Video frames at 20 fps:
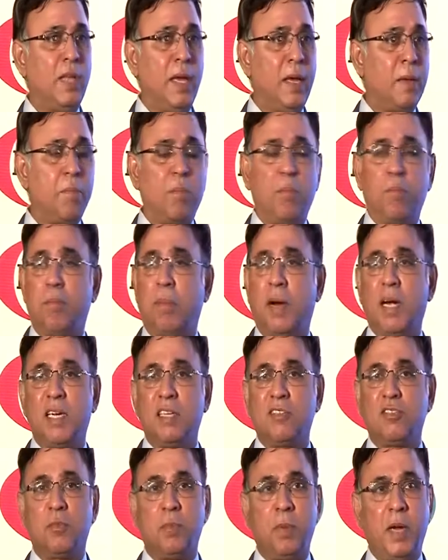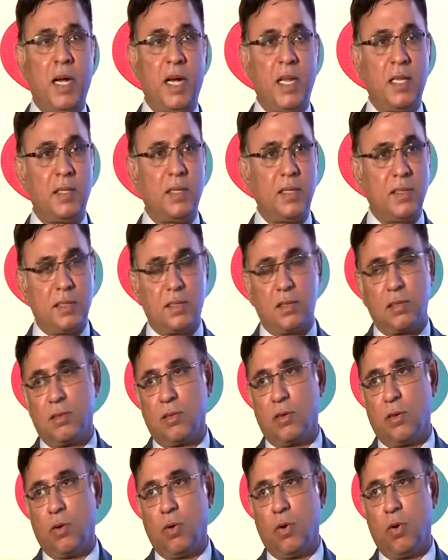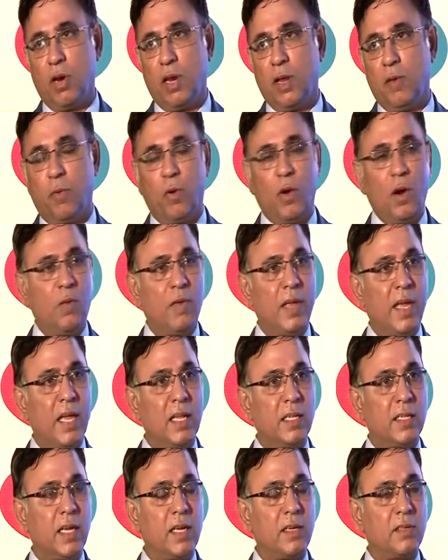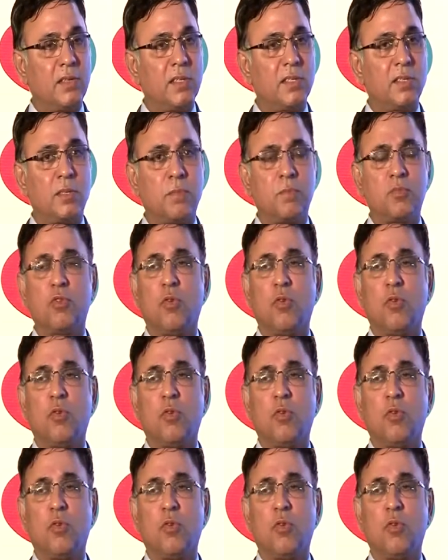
they participate in this whole evolving healthcare system.